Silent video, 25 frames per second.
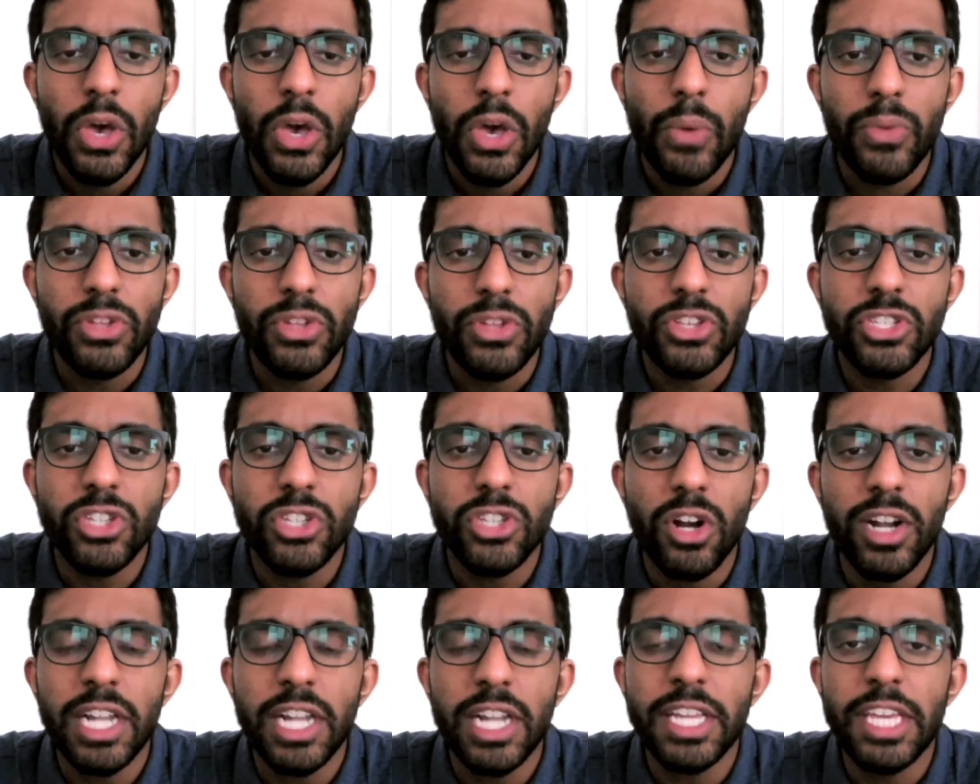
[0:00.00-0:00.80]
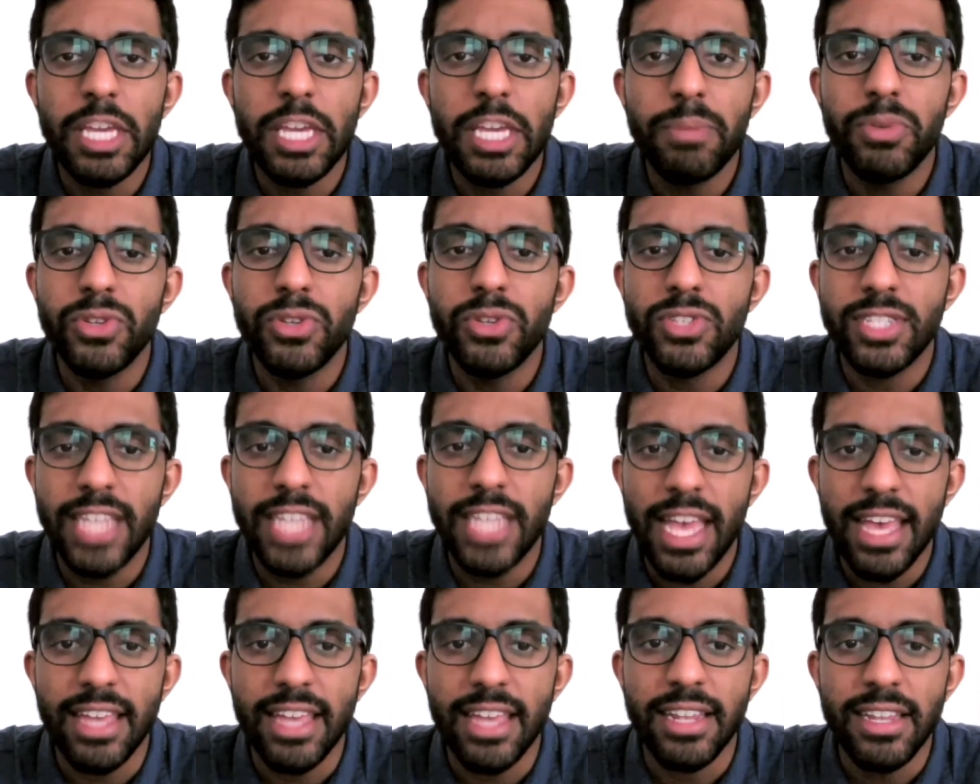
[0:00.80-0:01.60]
When you start at Hebrews
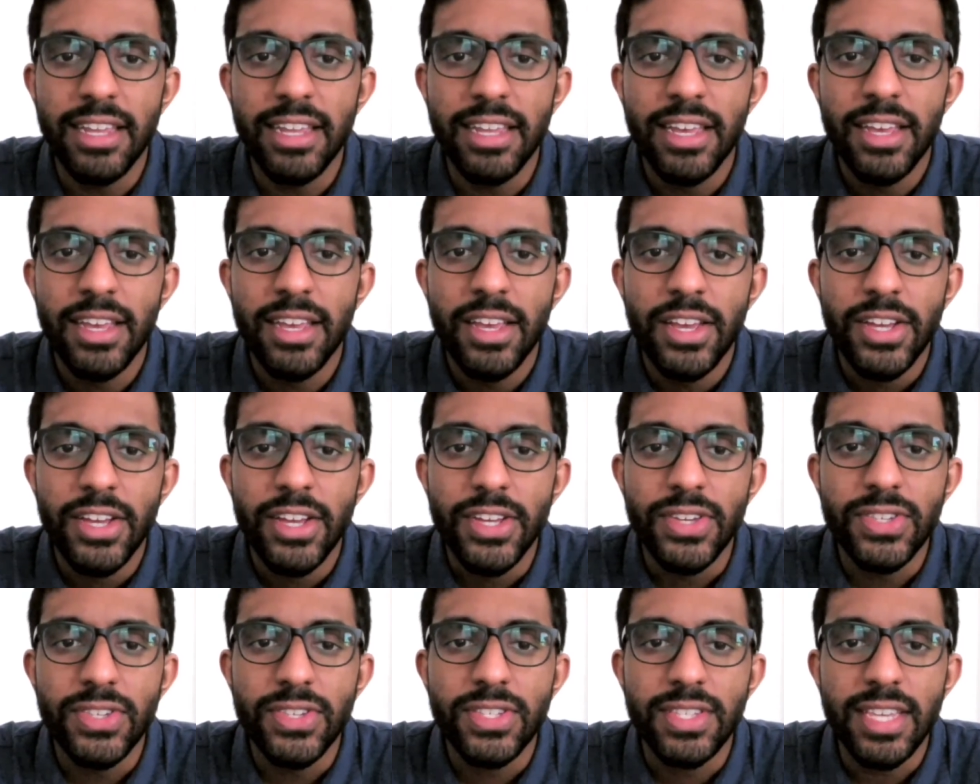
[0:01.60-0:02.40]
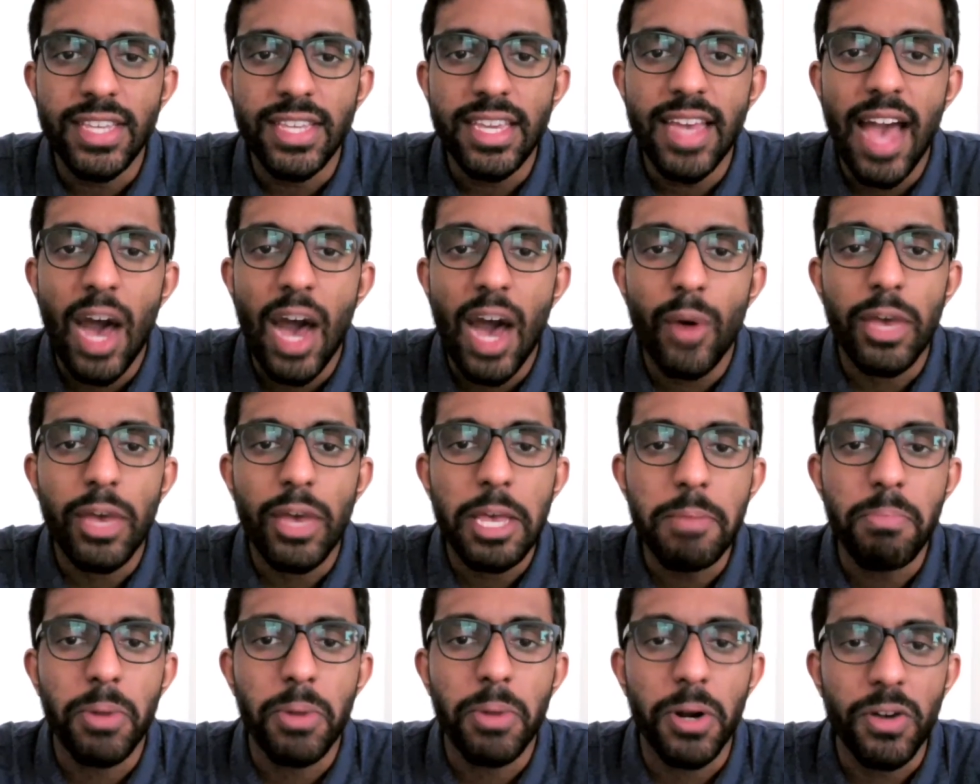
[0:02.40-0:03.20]
10, you see how
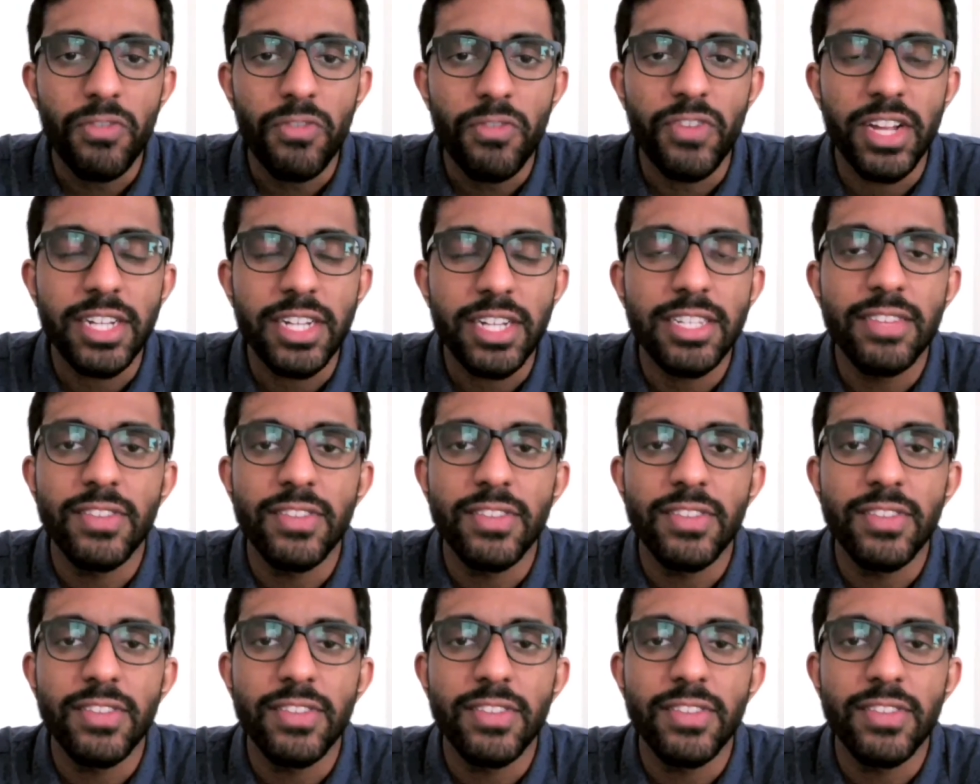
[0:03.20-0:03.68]
imperfect